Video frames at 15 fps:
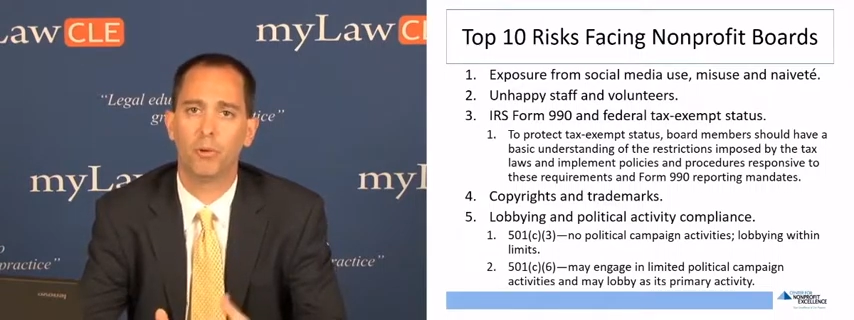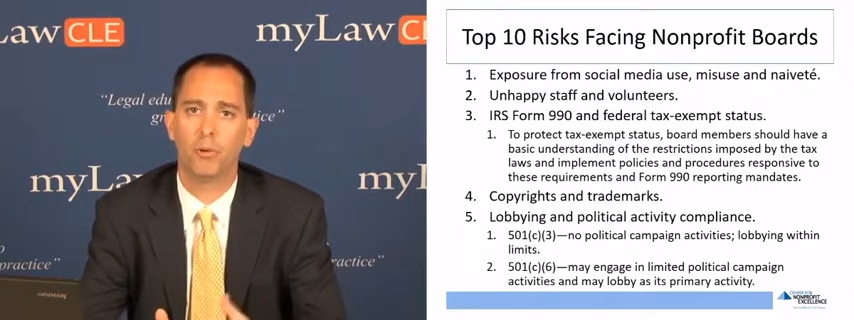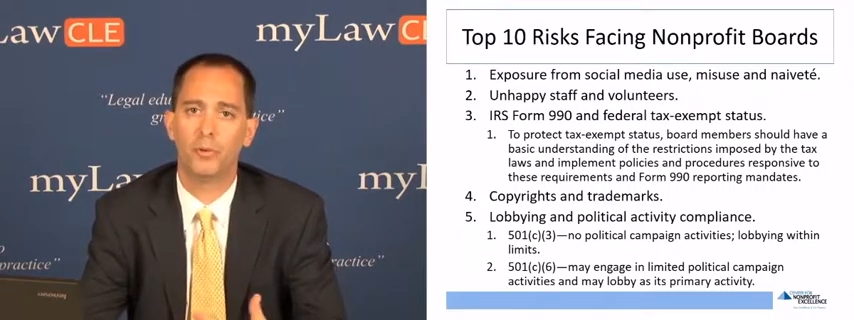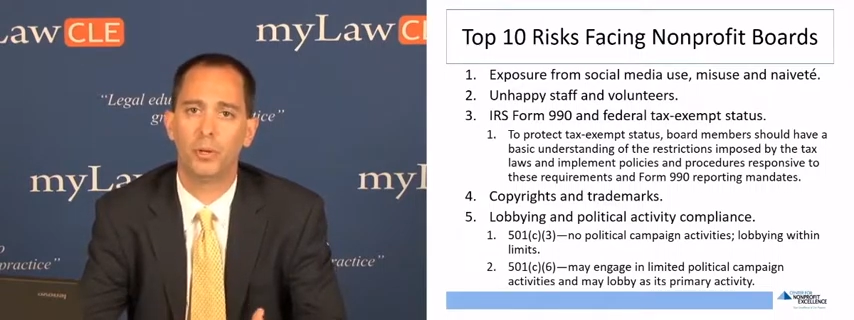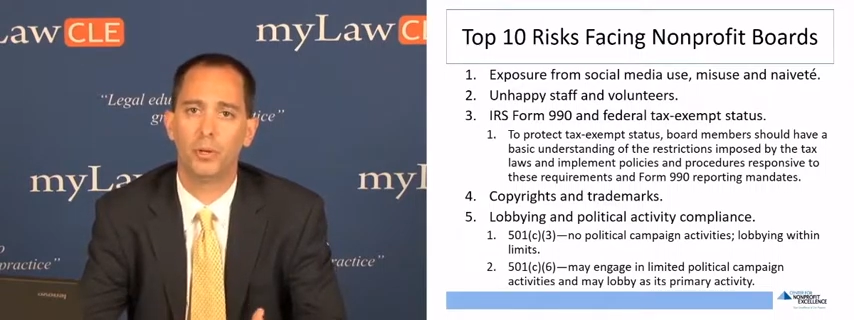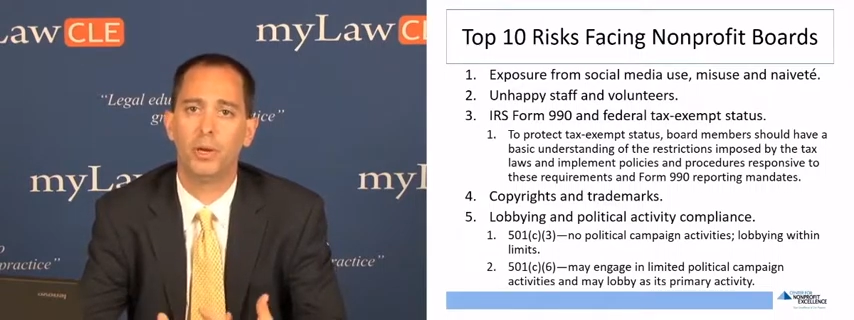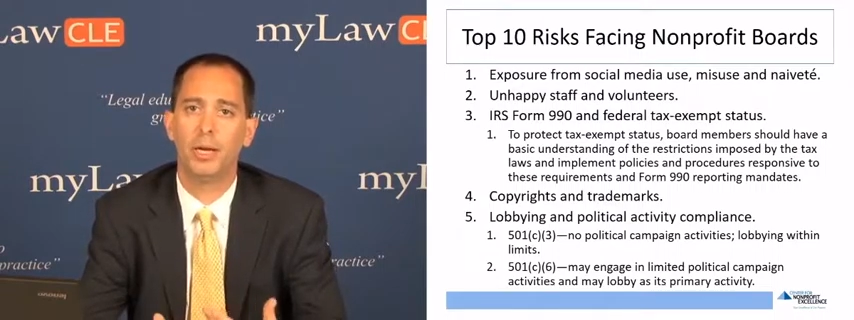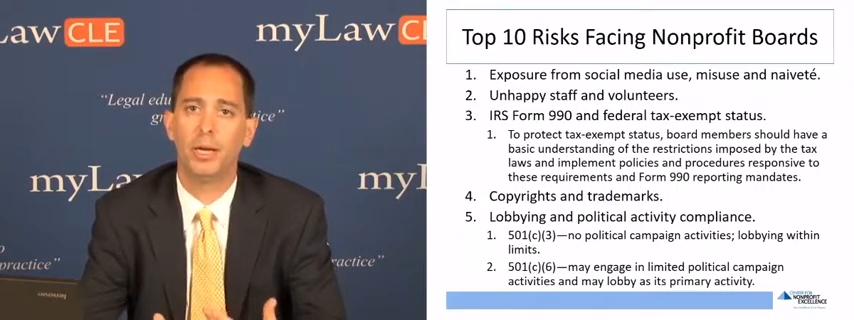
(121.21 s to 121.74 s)

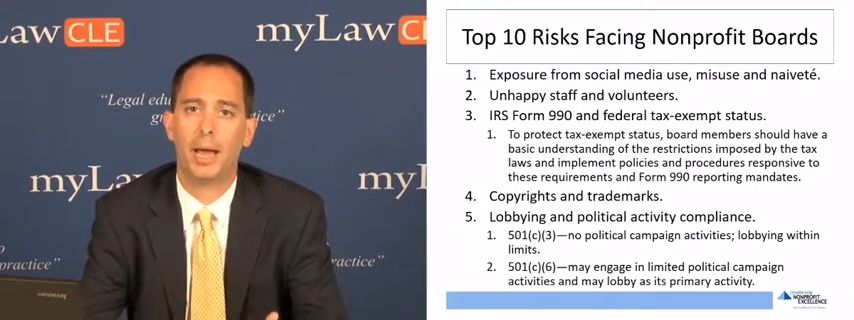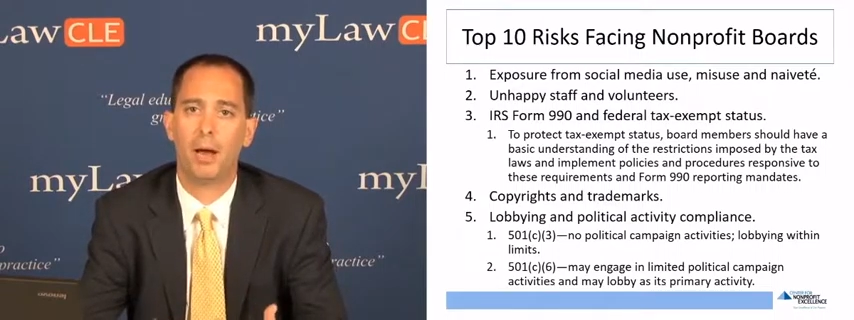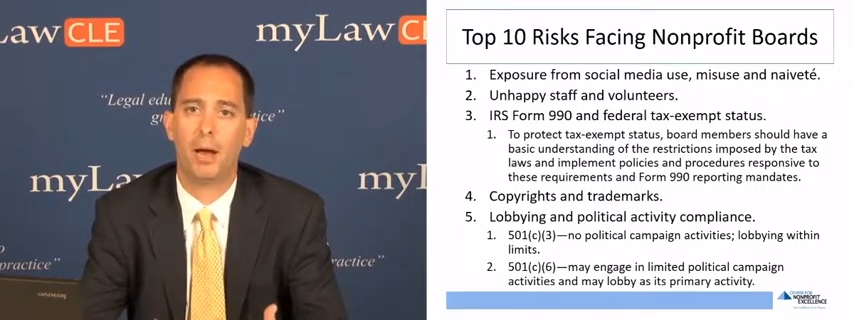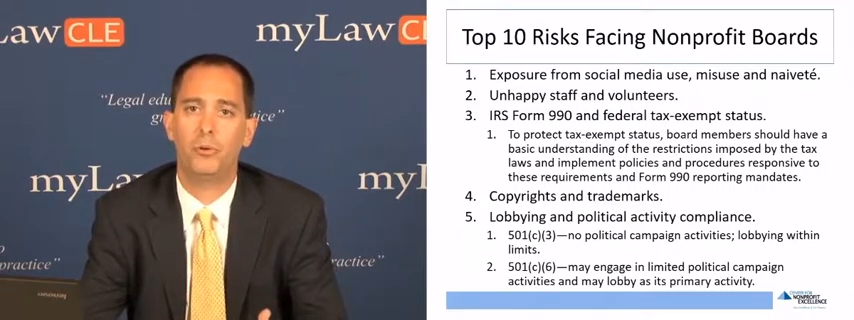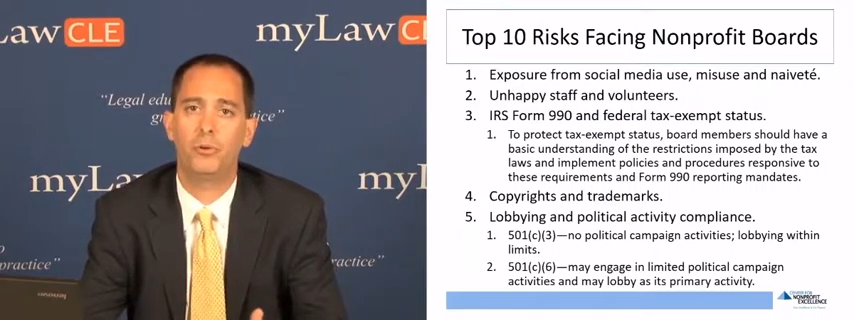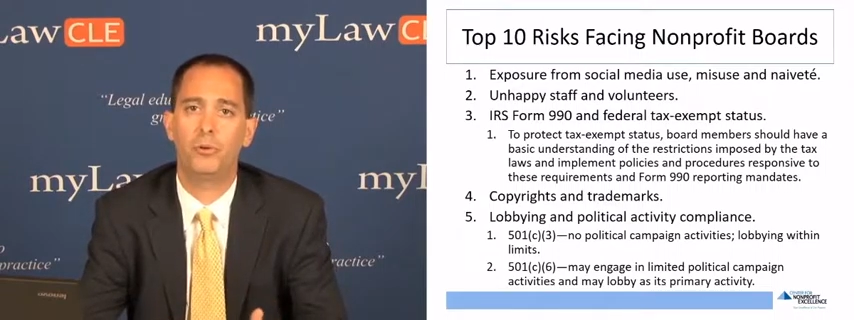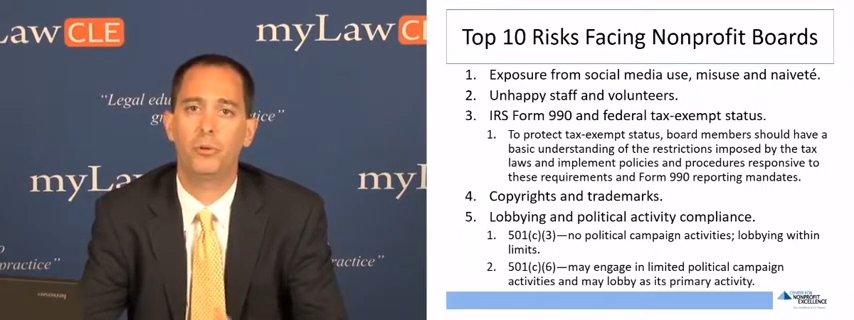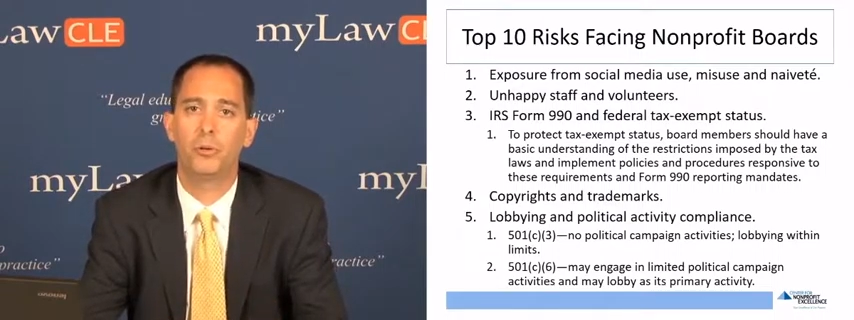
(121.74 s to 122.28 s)
for
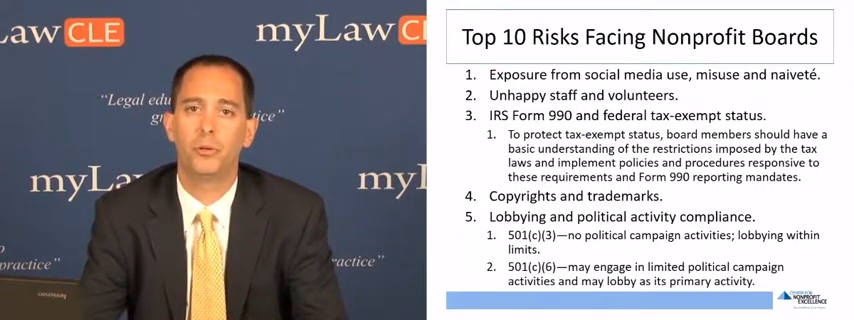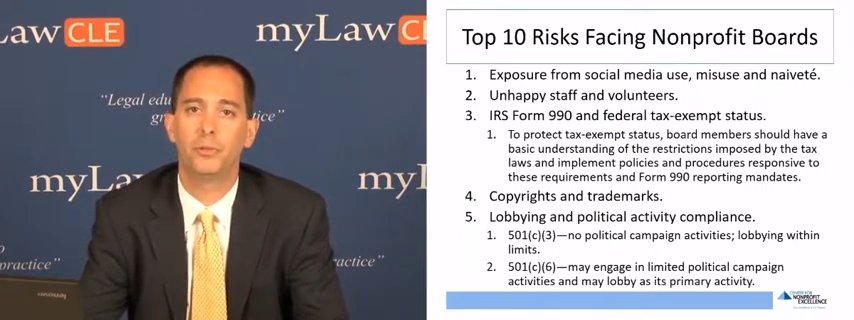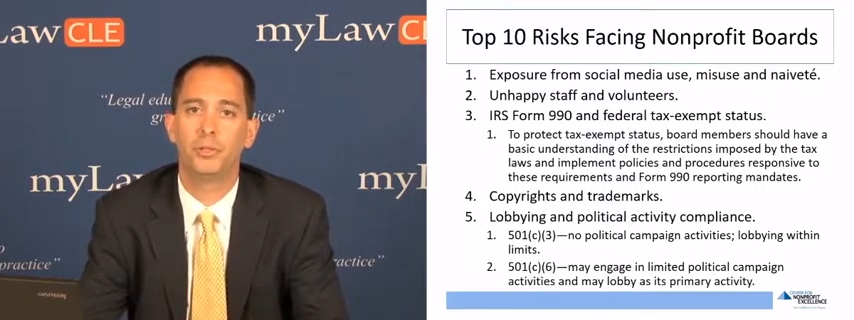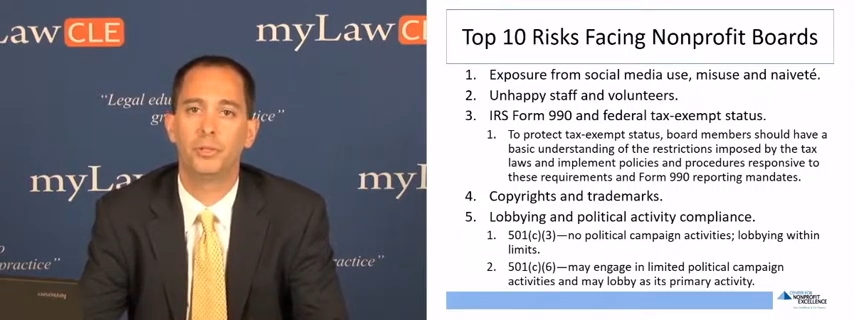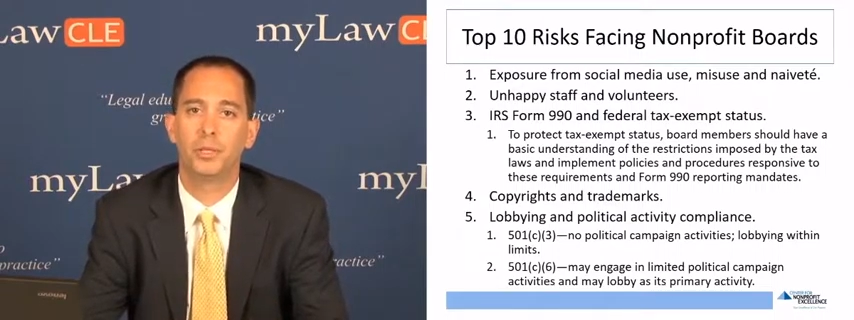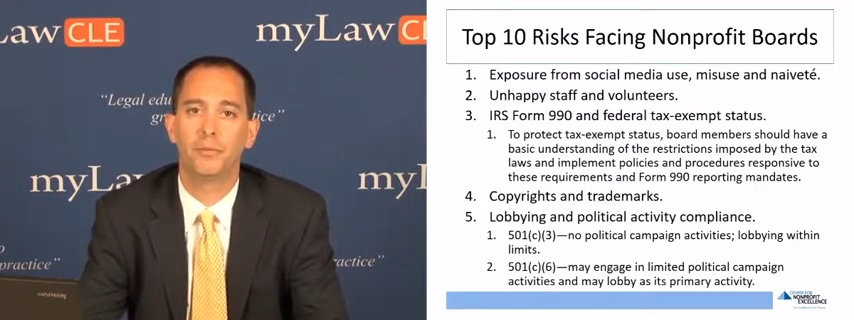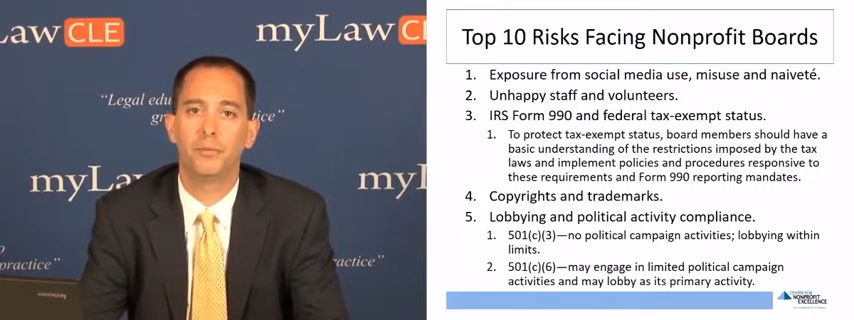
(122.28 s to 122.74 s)
reviewing how you're